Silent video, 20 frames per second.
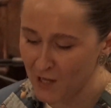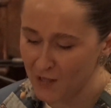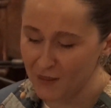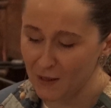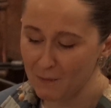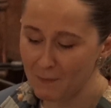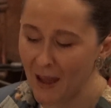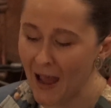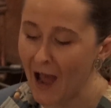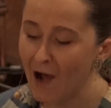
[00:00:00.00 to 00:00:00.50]

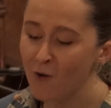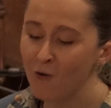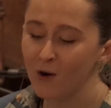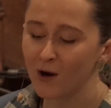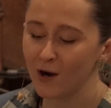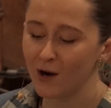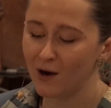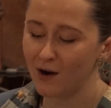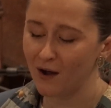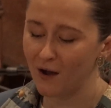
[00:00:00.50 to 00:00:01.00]
The
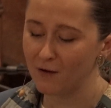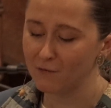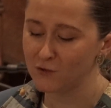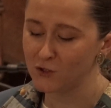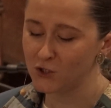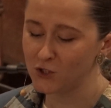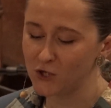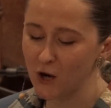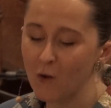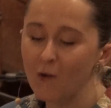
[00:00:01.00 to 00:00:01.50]
power of
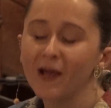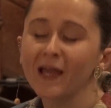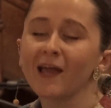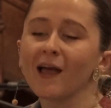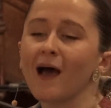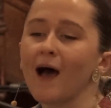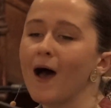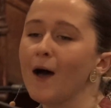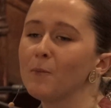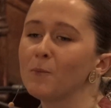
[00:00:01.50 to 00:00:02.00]

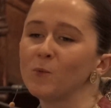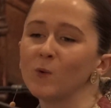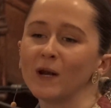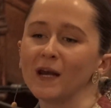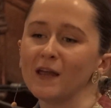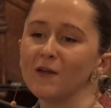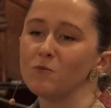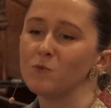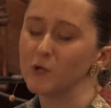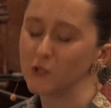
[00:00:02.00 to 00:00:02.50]
showing up
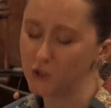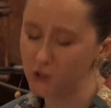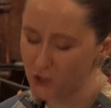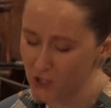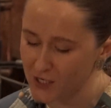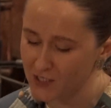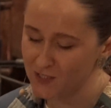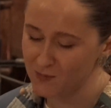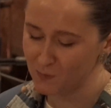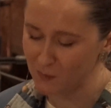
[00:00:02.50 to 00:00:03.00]
when it would
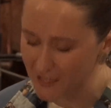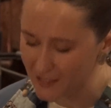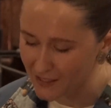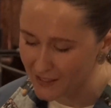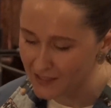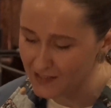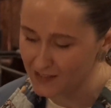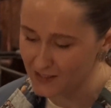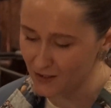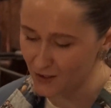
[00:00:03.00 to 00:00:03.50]
just be
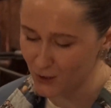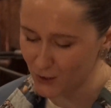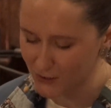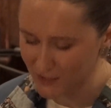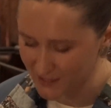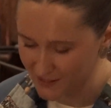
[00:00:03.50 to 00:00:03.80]
easier to